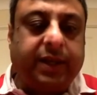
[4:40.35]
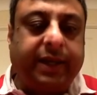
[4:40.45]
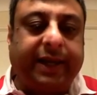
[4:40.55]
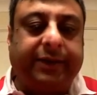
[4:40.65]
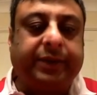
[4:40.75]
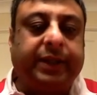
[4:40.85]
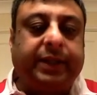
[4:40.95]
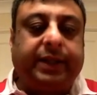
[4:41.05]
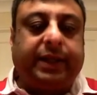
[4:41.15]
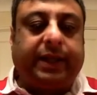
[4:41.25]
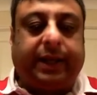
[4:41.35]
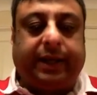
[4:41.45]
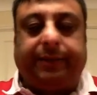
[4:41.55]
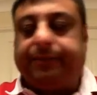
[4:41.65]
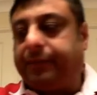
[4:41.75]
Now
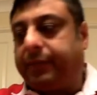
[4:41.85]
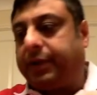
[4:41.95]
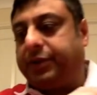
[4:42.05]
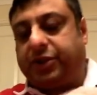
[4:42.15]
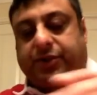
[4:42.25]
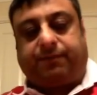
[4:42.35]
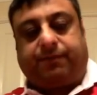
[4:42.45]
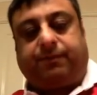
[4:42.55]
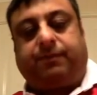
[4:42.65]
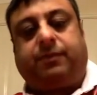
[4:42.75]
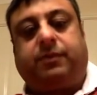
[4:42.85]
I'll just